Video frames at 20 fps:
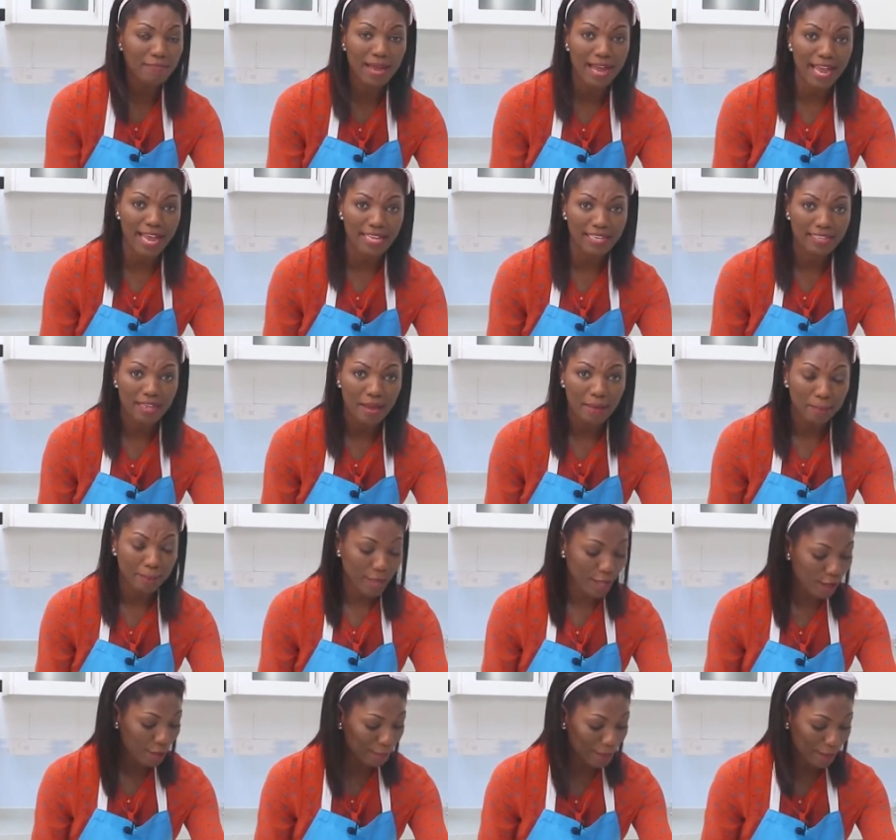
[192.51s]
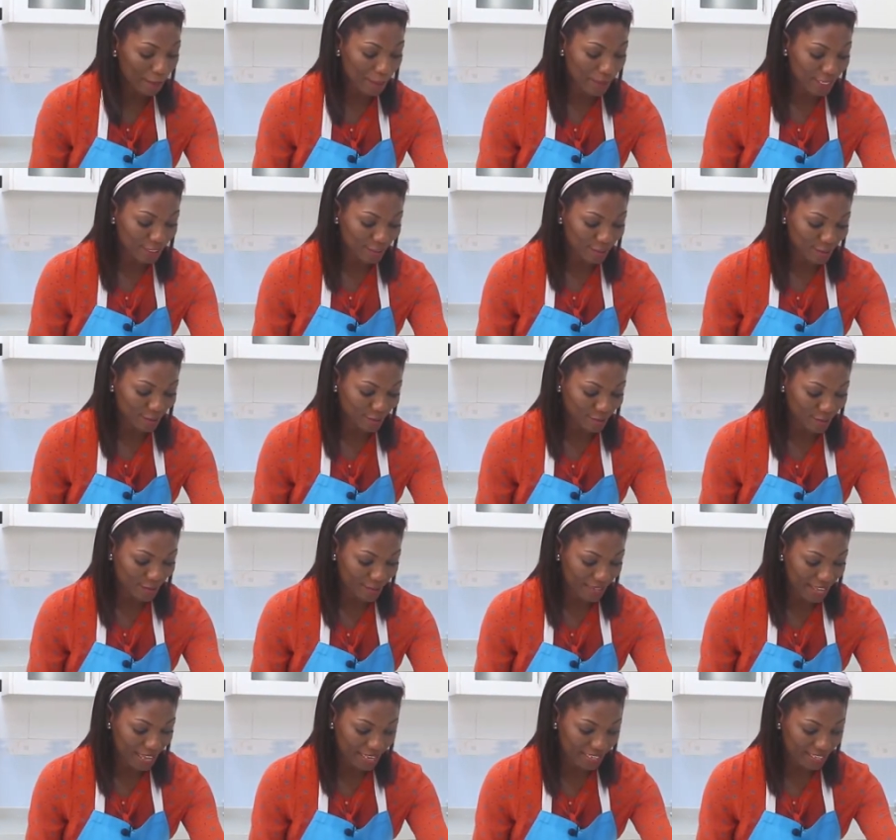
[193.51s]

my bell peppers also here,